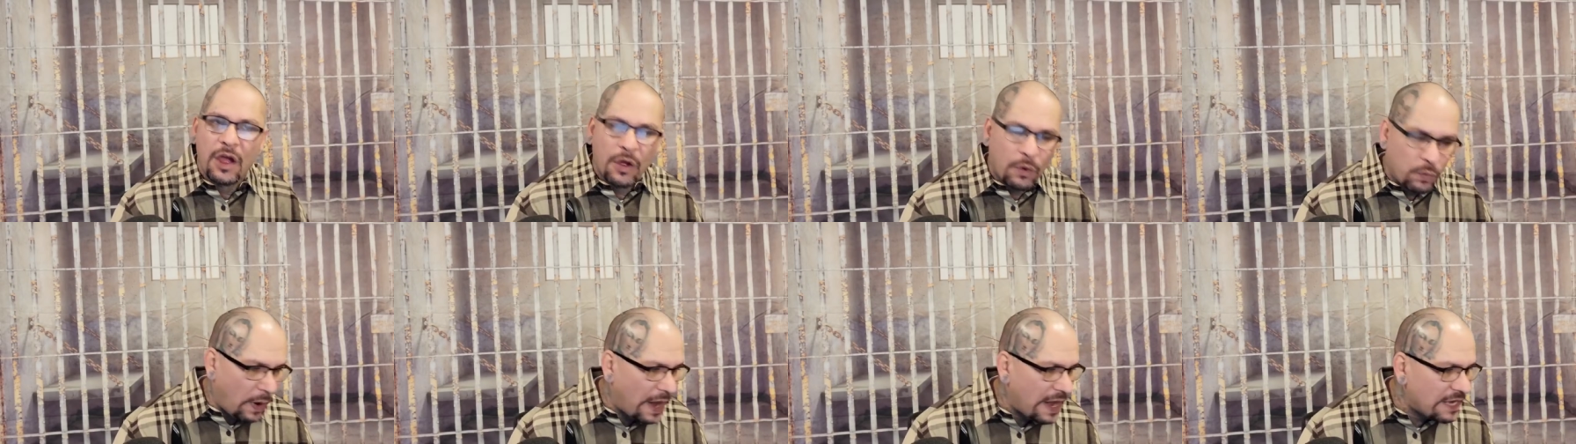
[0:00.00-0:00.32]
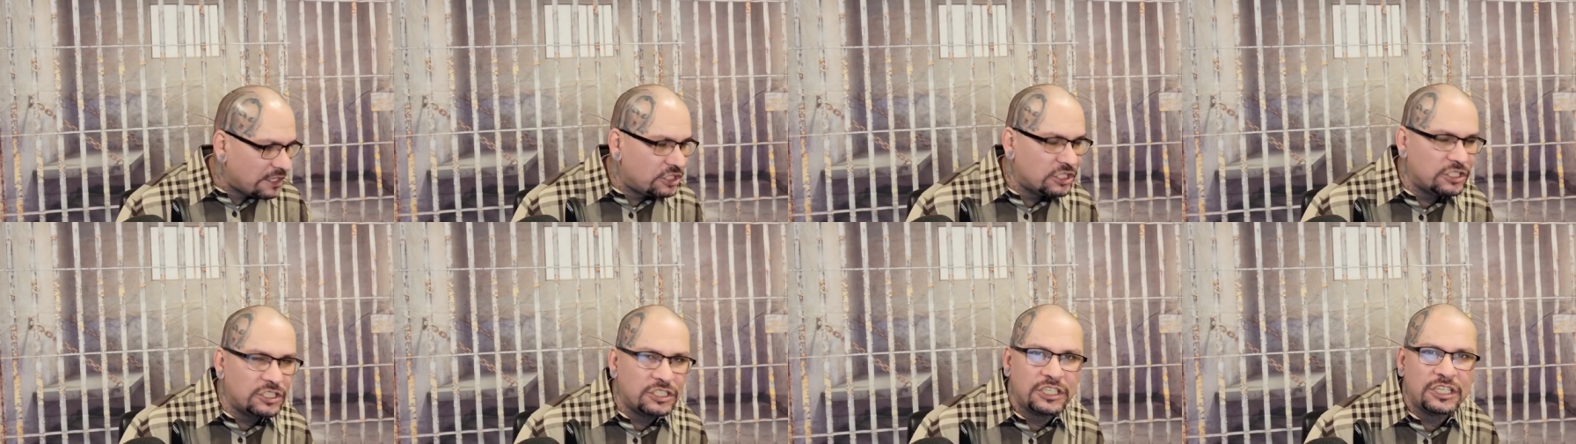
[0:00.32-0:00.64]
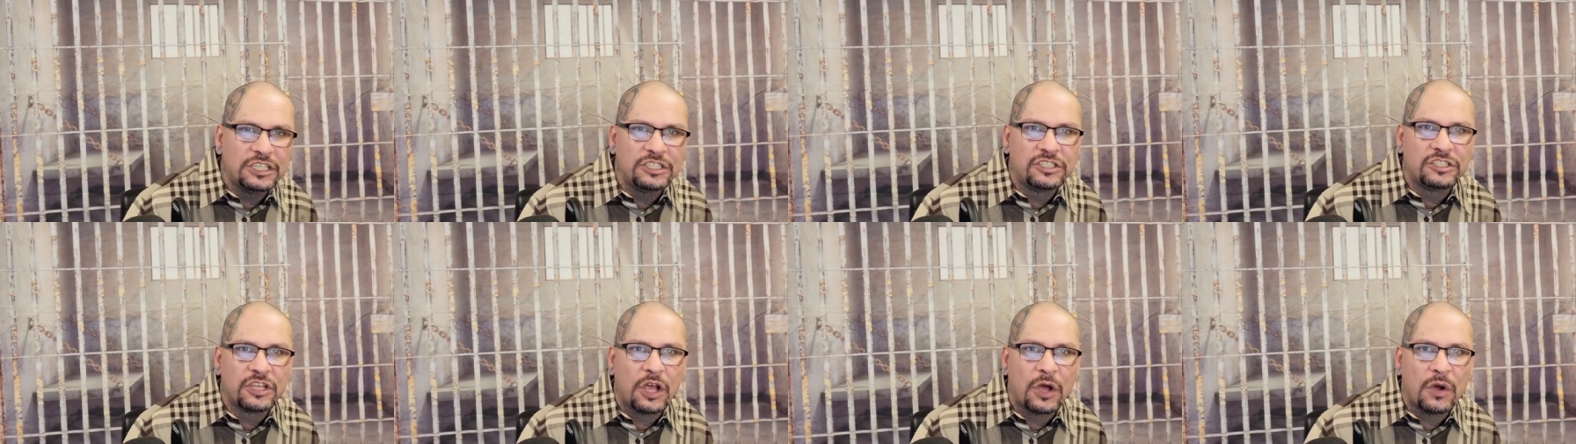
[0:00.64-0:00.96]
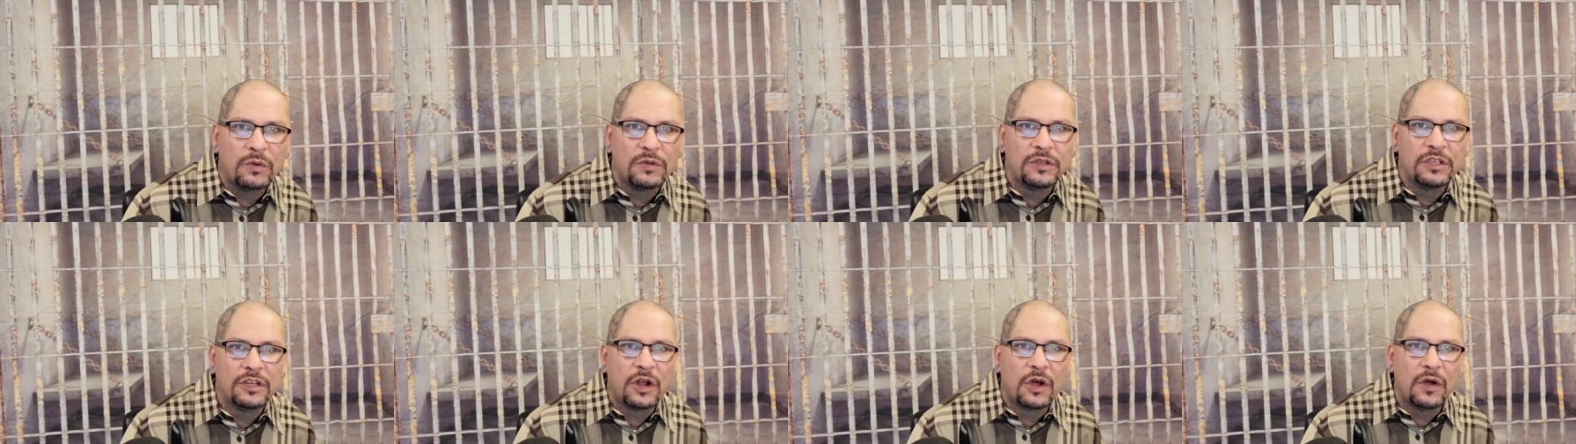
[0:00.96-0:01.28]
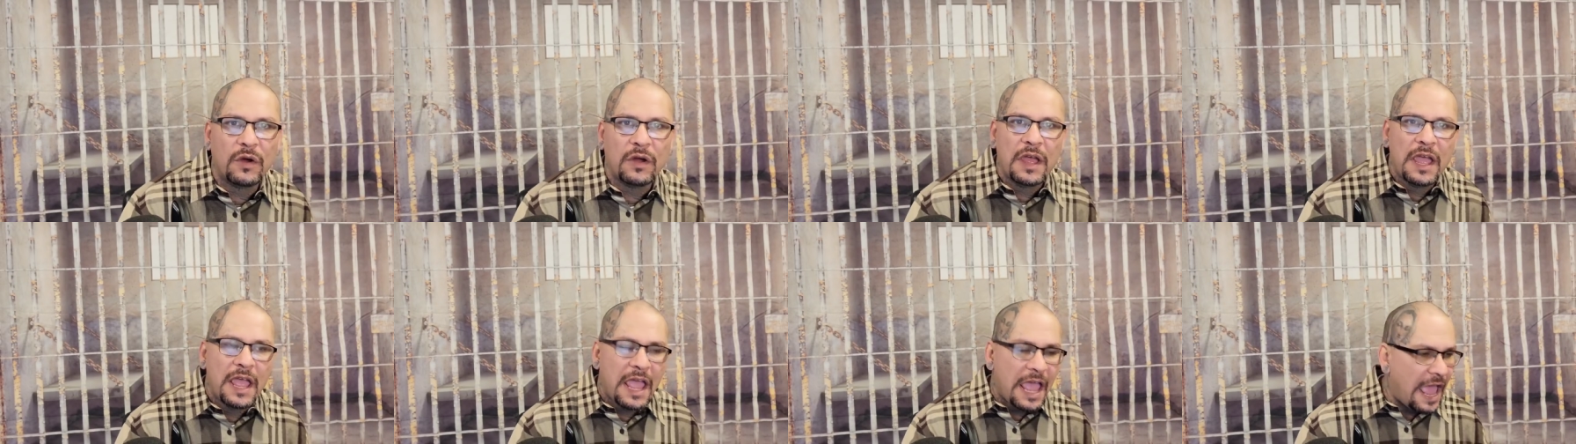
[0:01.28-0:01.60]
righteously so, you
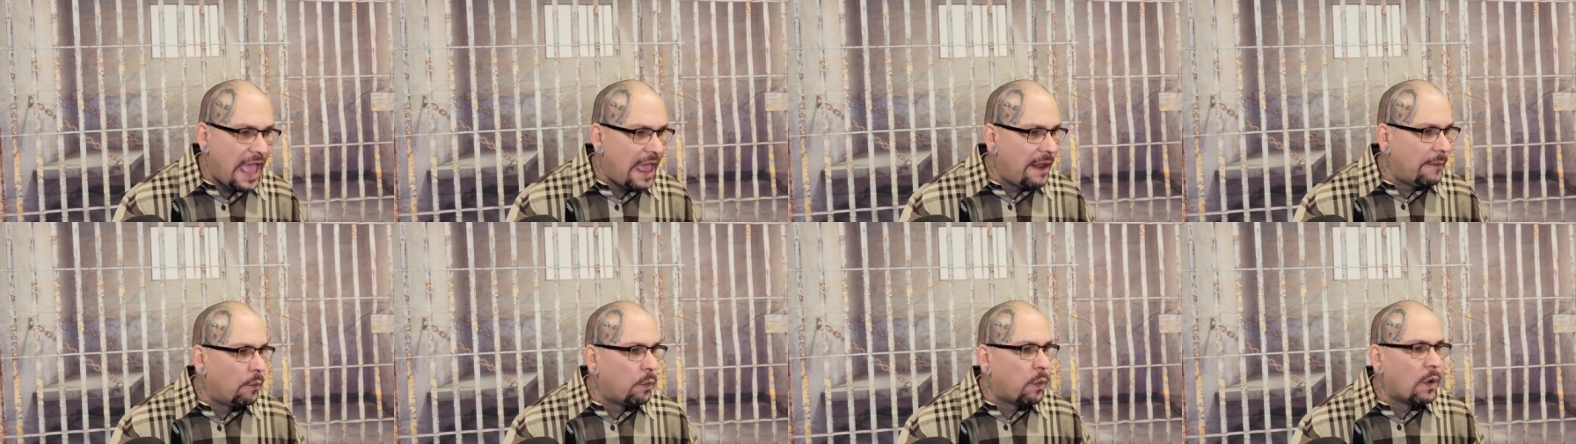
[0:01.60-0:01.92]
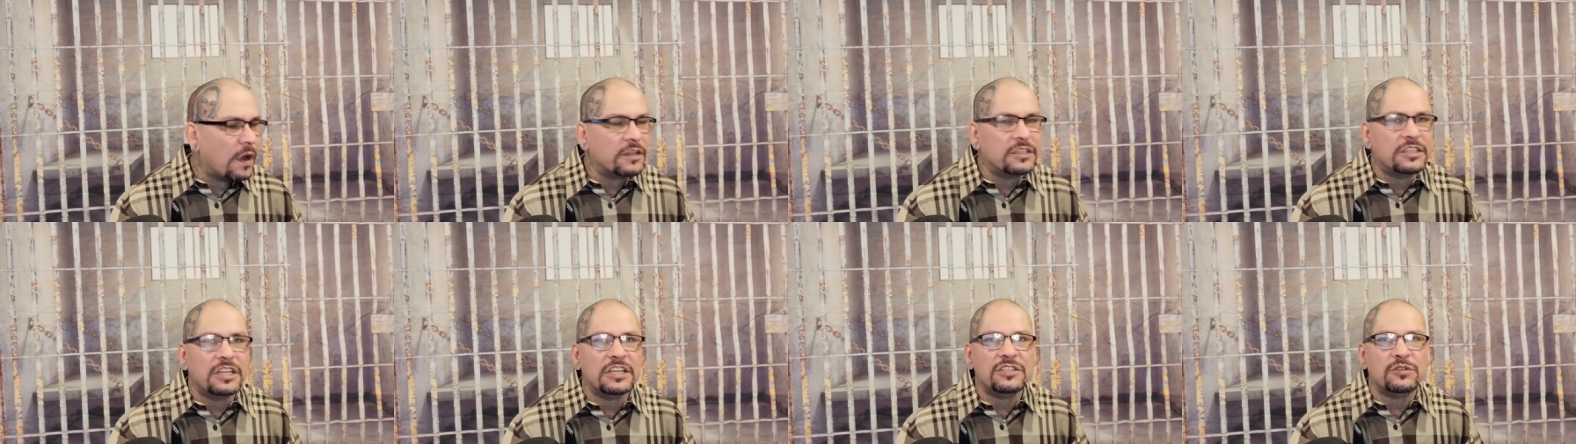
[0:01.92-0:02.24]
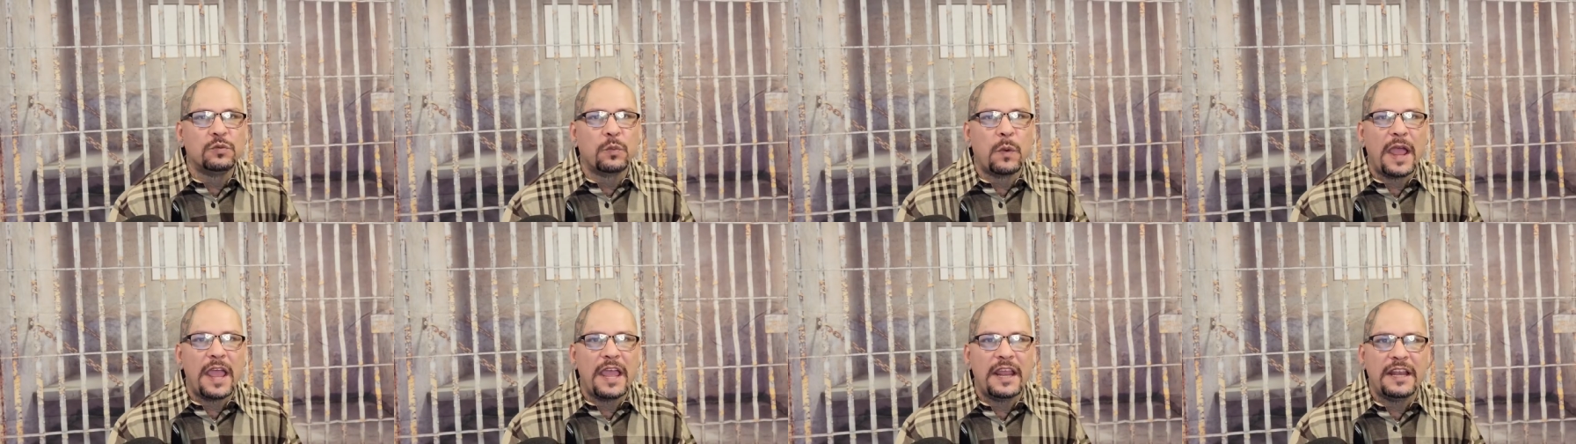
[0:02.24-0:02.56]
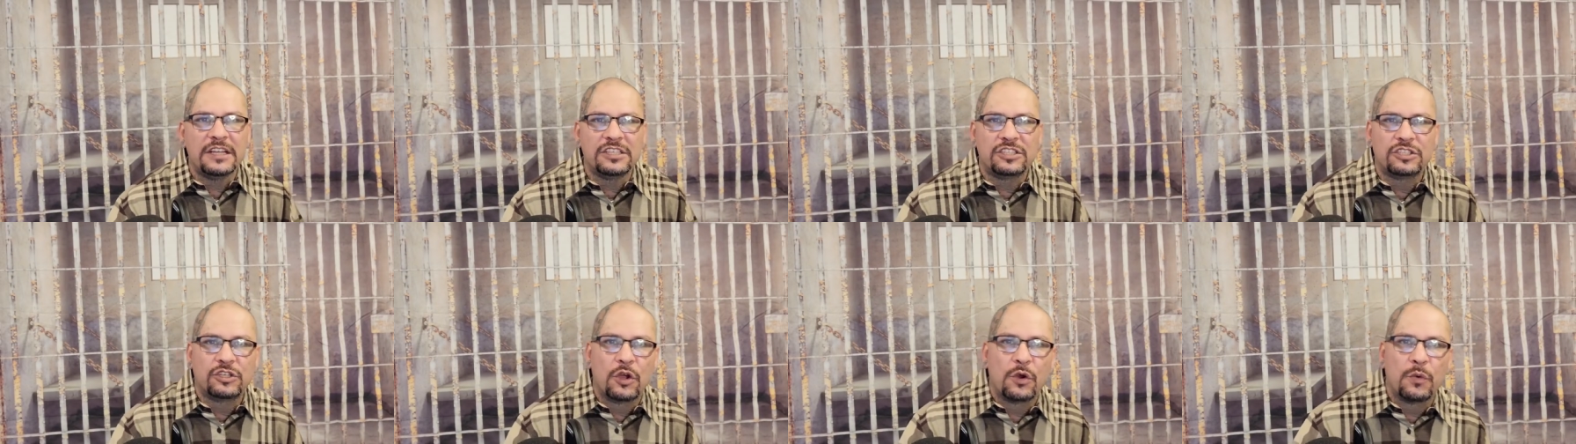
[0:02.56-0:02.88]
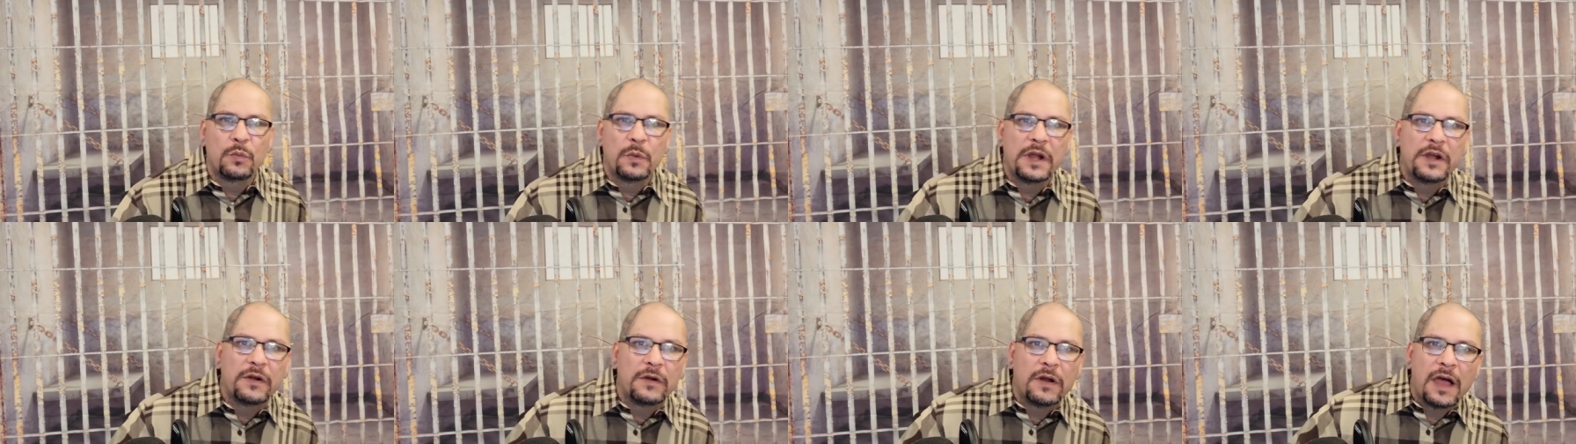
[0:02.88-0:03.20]
know, and worked his way and his
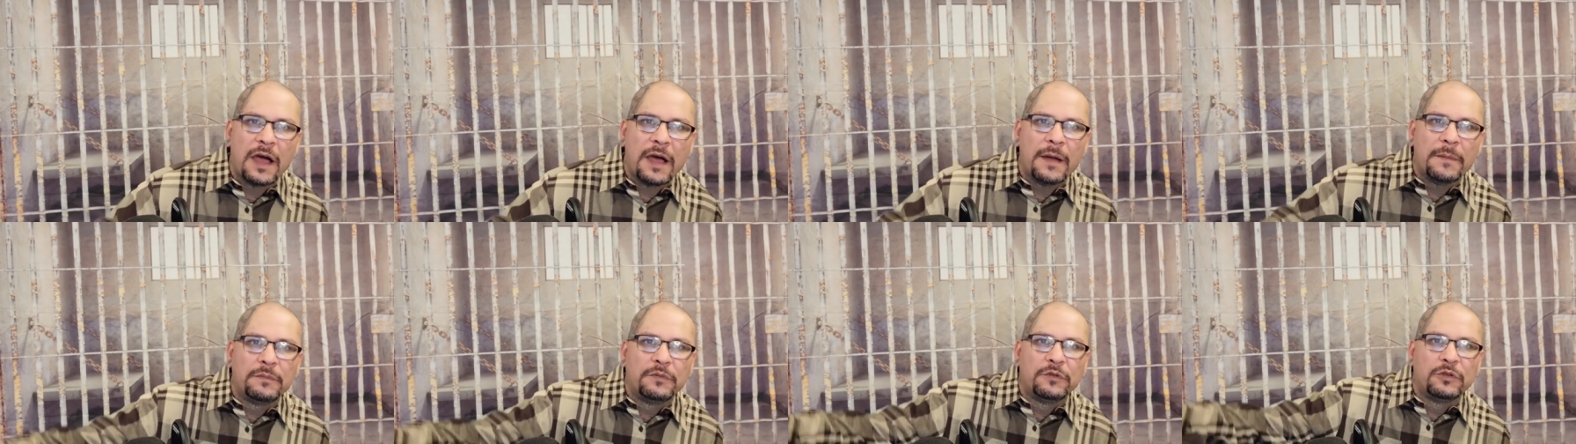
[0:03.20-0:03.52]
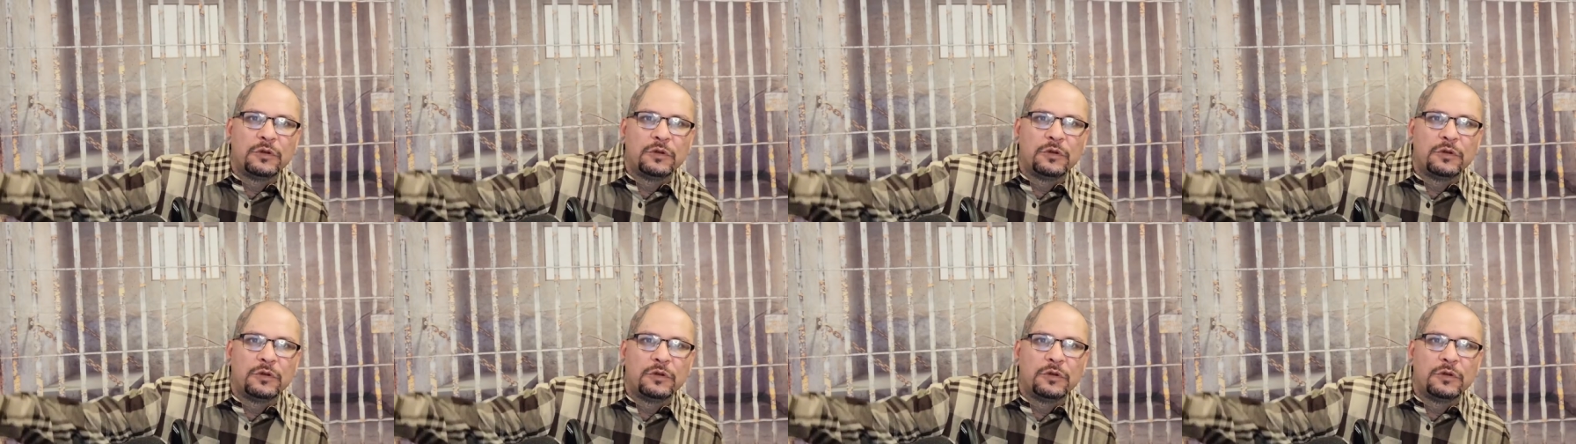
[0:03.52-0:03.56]
career up